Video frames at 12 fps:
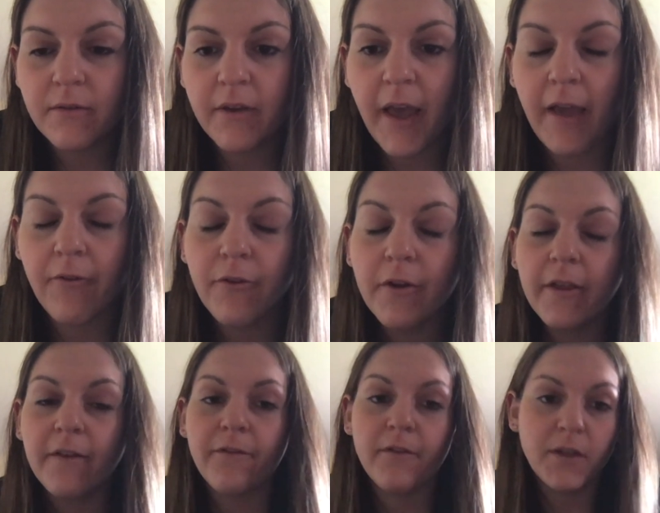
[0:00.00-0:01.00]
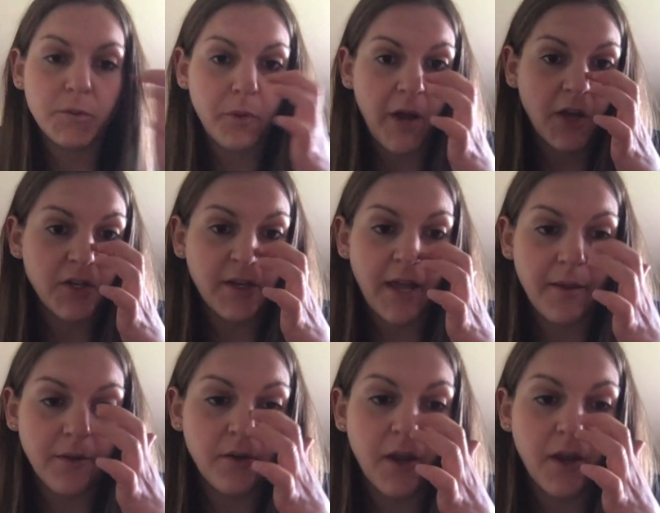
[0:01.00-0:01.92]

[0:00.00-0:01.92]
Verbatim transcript: Okay, really for this project, I,